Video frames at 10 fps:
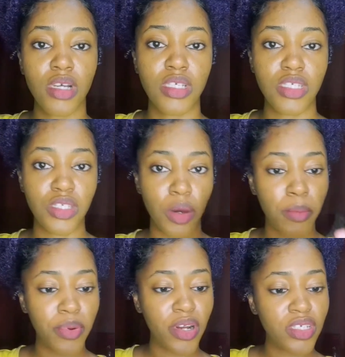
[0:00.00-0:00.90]
Some
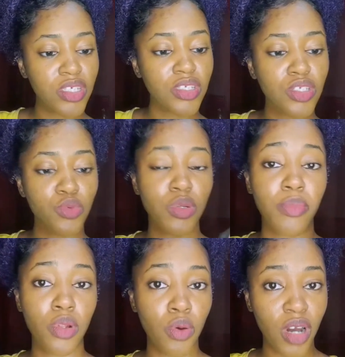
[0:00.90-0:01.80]
persons would
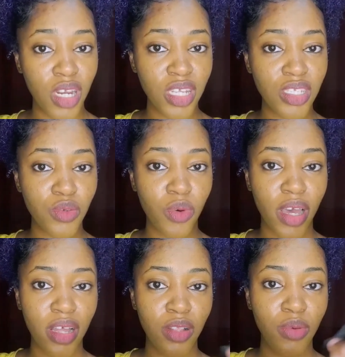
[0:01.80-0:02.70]
blow on it
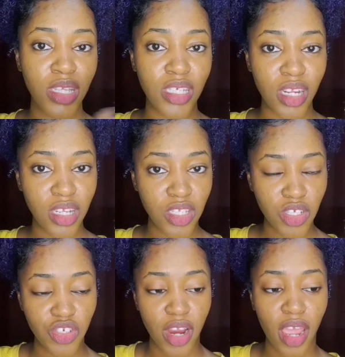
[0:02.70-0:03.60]
while waiting on it to
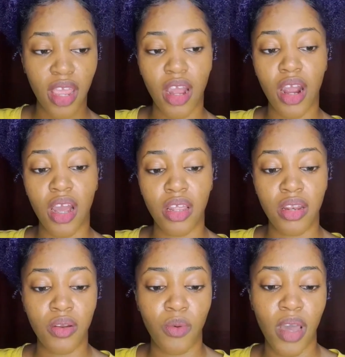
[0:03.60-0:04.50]
dry,
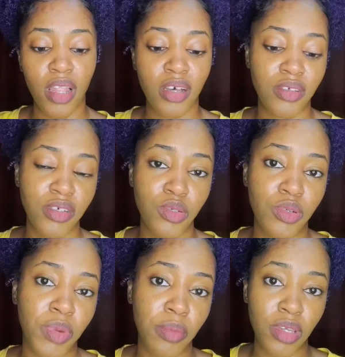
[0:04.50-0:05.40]
and while others would
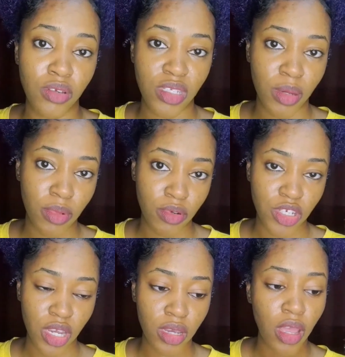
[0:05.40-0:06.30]
probably use a blow
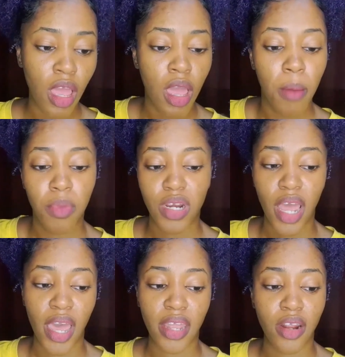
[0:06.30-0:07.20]
dryer, but
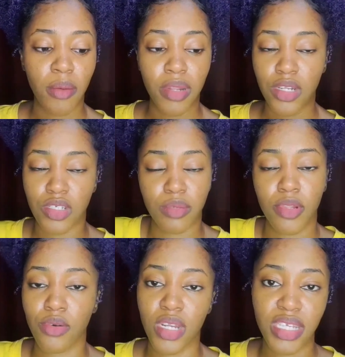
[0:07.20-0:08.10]
I normally just
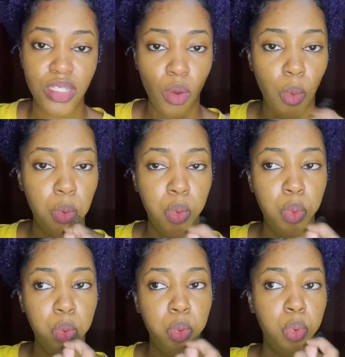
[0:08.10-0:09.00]
blow on it.
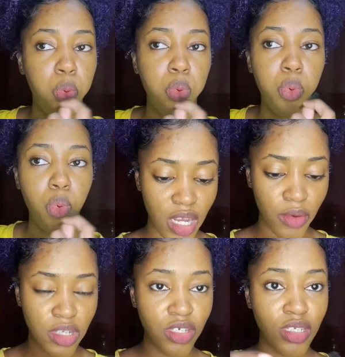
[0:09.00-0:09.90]
I
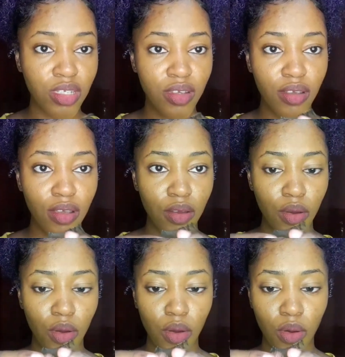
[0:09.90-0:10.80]
would just
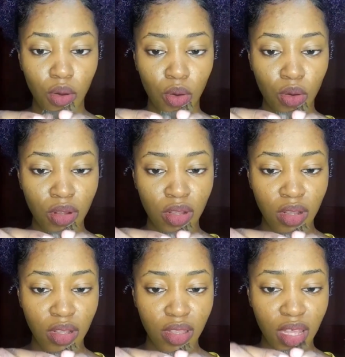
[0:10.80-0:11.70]
hold
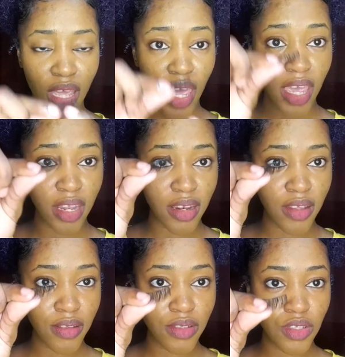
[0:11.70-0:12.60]
the end
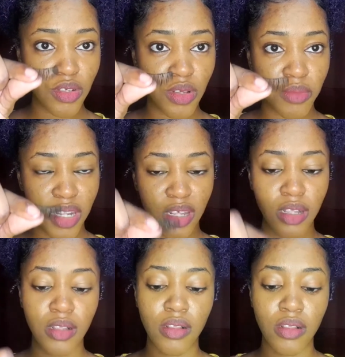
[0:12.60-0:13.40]
to the middle,